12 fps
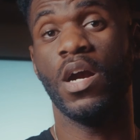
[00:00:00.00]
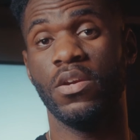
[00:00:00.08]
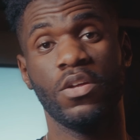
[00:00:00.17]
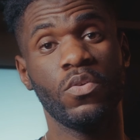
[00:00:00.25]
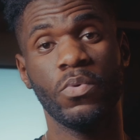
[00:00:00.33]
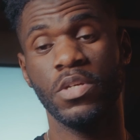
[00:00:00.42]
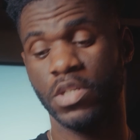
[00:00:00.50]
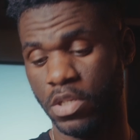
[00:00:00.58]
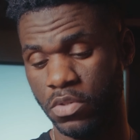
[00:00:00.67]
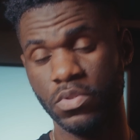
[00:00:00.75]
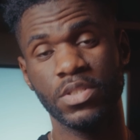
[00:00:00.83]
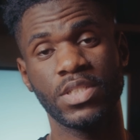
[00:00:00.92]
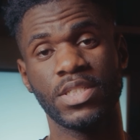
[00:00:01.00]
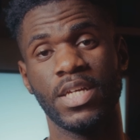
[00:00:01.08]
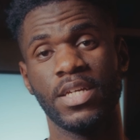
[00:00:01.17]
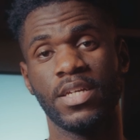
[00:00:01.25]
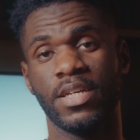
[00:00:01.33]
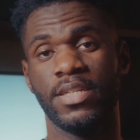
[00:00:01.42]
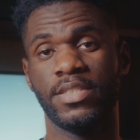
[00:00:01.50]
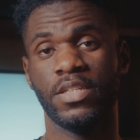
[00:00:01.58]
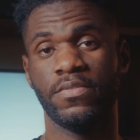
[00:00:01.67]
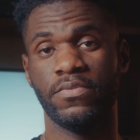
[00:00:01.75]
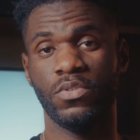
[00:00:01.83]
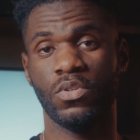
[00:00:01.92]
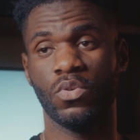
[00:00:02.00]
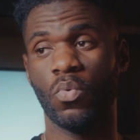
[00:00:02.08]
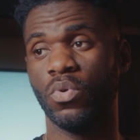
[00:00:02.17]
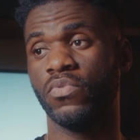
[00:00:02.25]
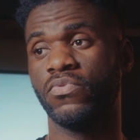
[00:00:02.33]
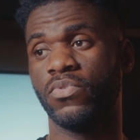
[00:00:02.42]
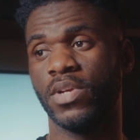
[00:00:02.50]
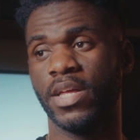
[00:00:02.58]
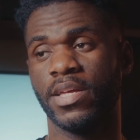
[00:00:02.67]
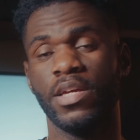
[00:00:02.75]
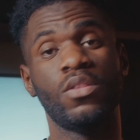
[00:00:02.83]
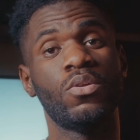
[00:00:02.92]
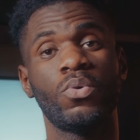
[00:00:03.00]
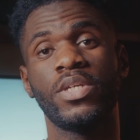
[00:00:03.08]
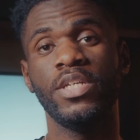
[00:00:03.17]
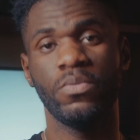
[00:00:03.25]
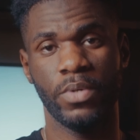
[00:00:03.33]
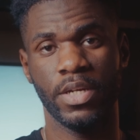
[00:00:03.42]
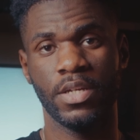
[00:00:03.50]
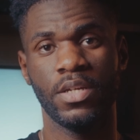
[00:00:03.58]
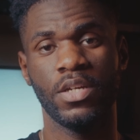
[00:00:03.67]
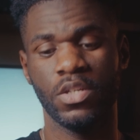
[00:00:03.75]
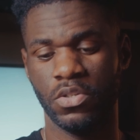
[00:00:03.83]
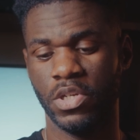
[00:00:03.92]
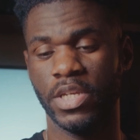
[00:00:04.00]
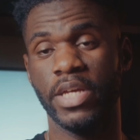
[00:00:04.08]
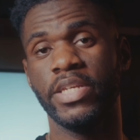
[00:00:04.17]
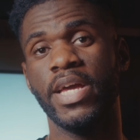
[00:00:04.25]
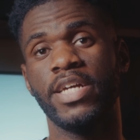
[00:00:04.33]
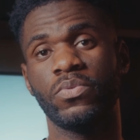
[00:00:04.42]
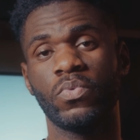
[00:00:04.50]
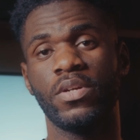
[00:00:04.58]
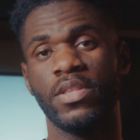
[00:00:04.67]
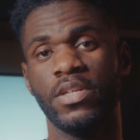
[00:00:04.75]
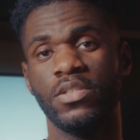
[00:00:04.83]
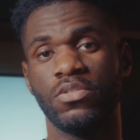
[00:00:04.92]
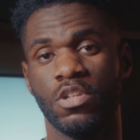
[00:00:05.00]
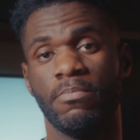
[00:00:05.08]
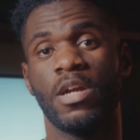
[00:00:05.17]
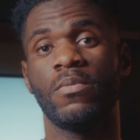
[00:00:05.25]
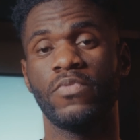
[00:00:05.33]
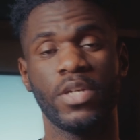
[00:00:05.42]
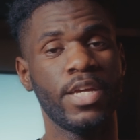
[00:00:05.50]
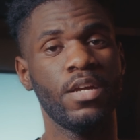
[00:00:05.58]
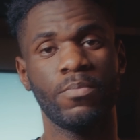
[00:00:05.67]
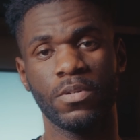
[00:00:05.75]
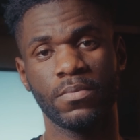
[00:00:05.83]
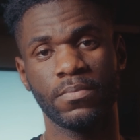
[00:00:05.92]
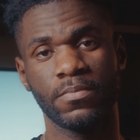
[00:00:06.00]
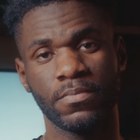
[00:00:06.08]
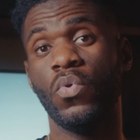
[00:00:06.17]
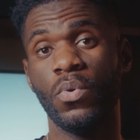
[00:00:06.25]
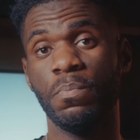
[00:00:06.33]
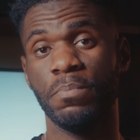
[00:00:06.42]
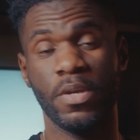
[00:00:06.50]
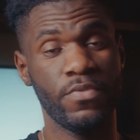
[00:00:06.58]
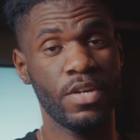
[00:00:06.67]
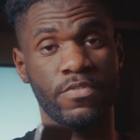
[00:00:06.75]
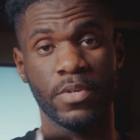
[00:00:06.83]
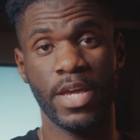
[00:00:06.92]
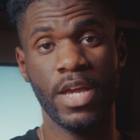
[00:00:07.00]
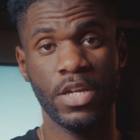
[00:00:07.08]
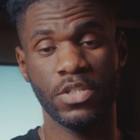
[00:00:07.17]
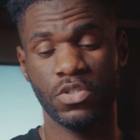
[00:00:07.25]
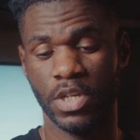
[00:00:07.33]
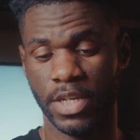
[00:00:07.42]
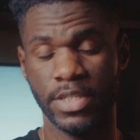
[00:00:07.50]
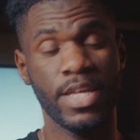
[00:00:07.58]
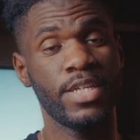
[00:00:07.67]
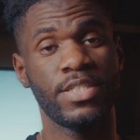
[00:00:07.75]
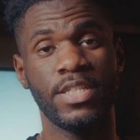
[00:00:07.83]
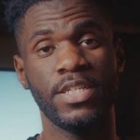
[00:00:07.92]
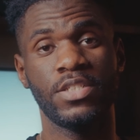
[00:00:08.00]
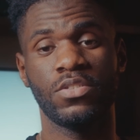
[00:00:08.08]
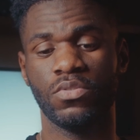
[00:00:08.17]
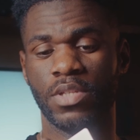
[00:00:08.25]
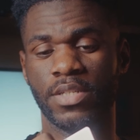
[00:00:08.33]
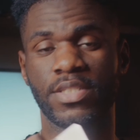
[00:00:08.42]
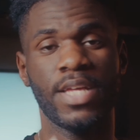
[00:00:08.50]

Another way you can use this thing is if you're going for like a low-key rig, you can attach one of these to the bottom of your camera. Or if you have a cage, you can attach this to the